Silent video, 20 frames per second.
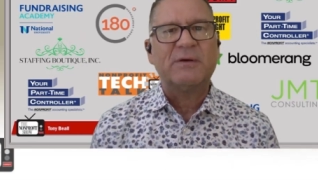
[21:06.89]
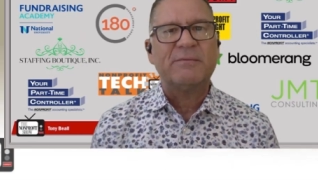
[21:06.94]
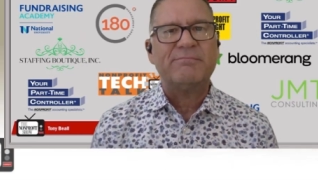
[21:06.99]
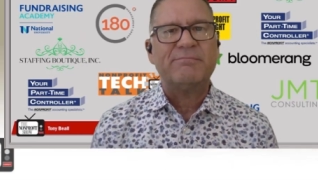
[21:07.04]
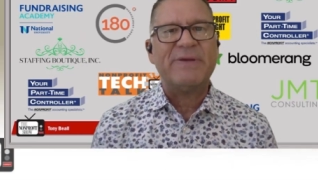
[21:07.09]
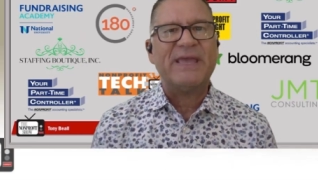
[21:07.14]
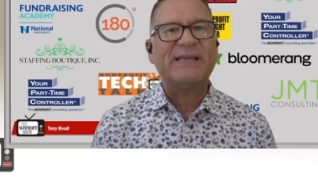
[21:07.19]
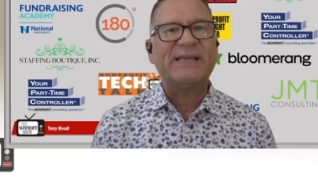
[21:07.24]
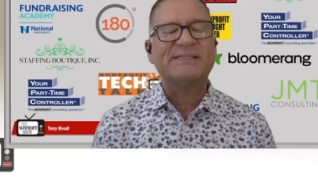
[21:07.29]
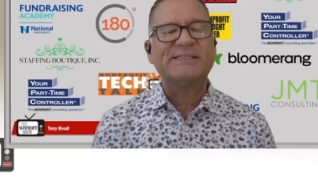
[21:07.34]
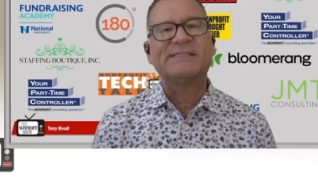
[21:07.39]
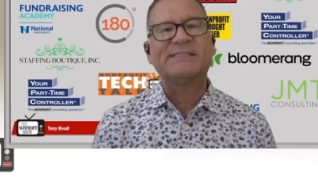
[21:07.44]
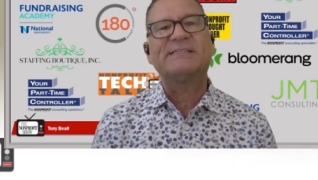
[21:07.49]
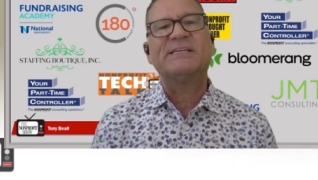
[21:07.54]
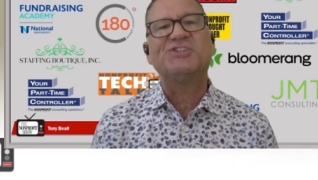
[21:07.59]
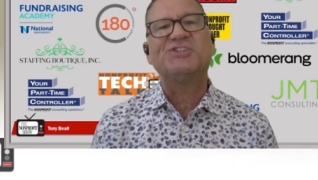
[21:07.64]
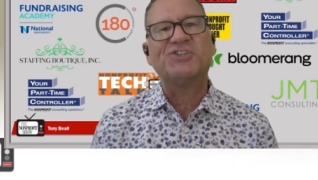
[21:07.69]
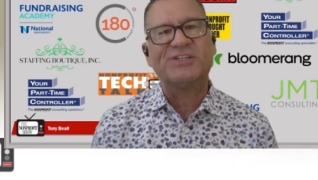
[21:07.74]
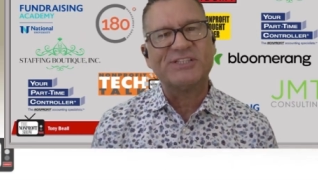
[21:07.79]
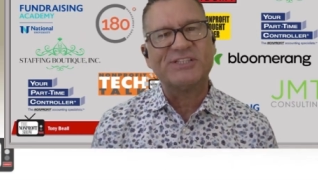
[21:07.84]
make
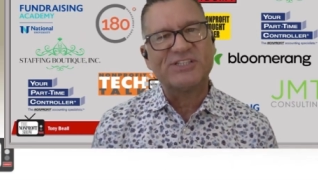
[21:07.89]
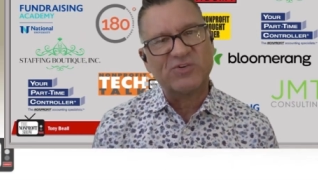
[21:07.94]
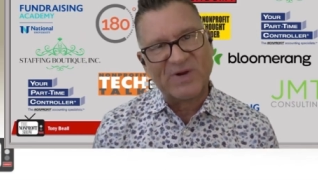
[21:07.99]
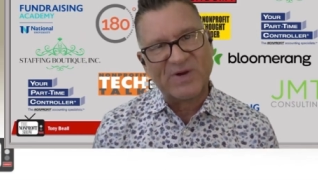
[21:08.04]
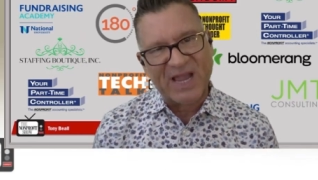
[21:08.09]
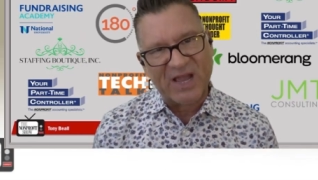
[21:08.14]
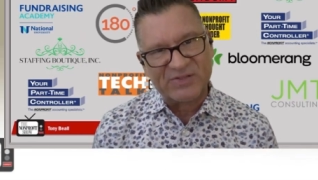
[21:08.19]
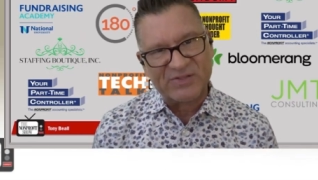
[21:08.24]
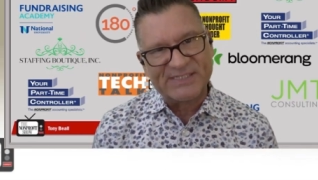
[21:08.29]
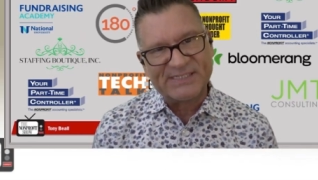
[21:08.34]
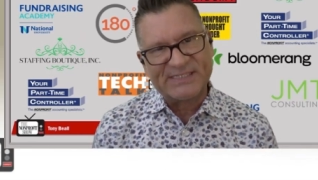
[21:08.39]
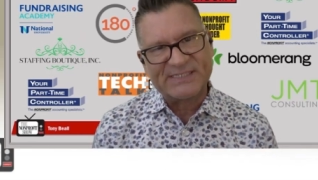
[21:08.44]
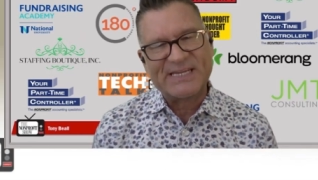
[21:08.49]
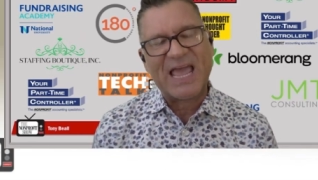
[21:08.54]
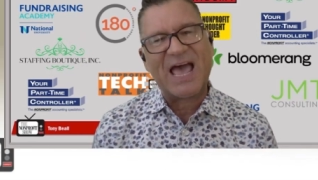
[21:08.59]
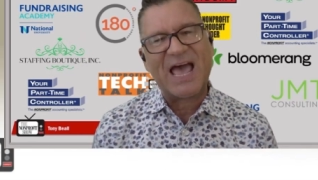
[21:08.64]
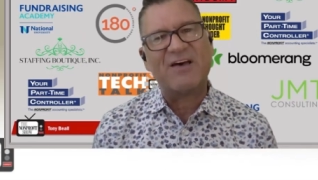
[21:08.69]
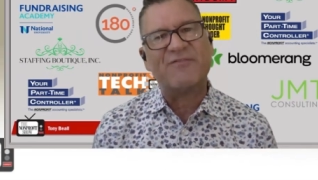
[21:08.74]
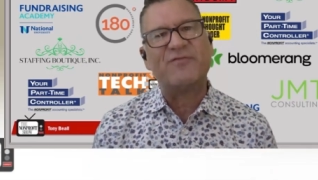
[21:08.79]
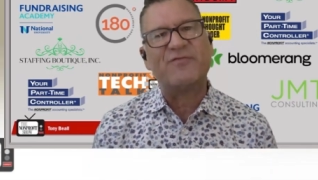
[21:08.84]
decisions around
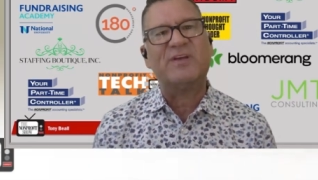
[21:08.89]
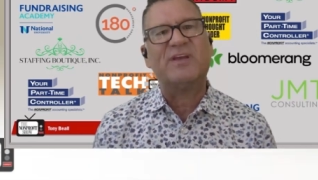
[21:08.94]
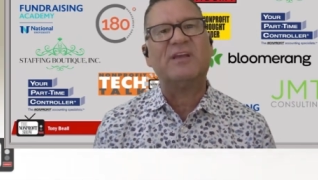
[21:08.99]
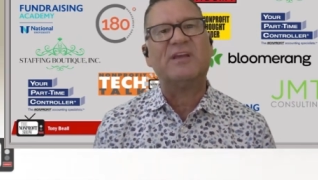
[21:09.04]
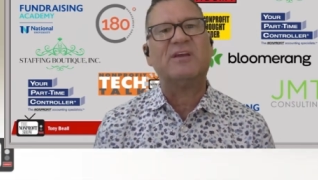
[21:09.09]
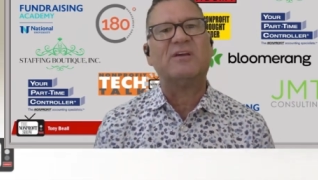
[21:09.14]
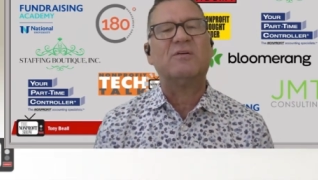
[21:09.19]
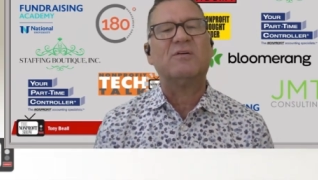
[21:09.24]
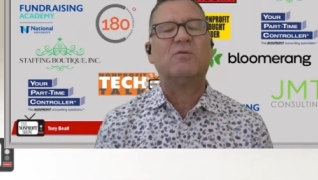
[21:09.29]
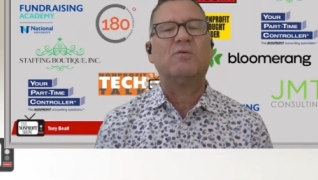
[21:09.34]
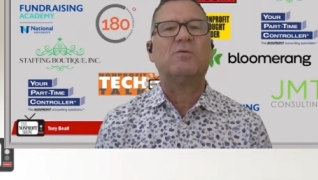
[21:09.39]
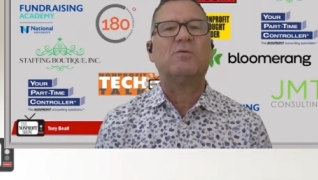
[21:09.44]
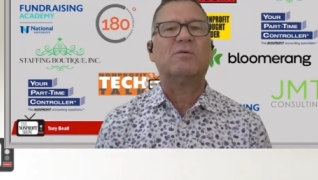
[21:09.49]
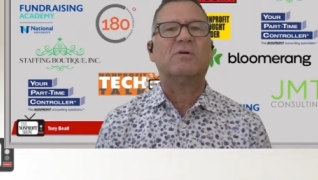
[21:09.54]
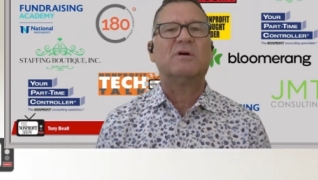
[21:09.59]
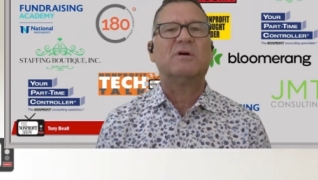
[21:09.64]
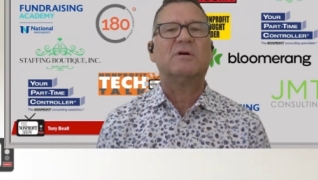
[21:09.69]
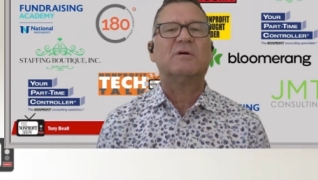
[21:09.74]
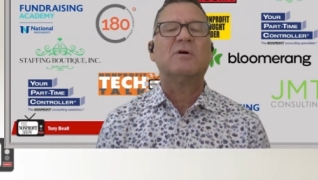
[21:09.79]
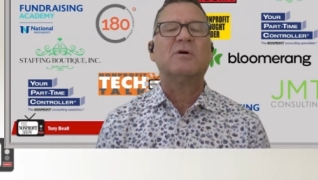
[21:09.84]
staffing
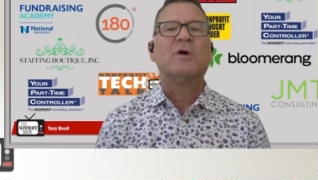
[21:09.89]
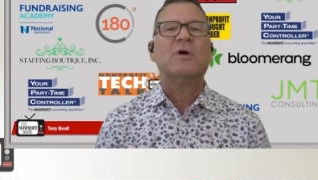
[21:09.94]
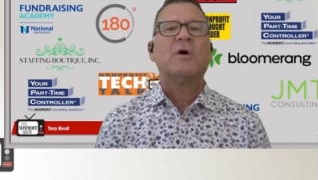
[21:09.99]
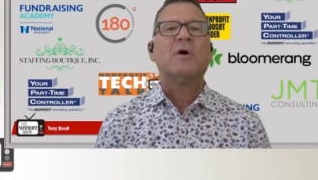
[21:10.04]
or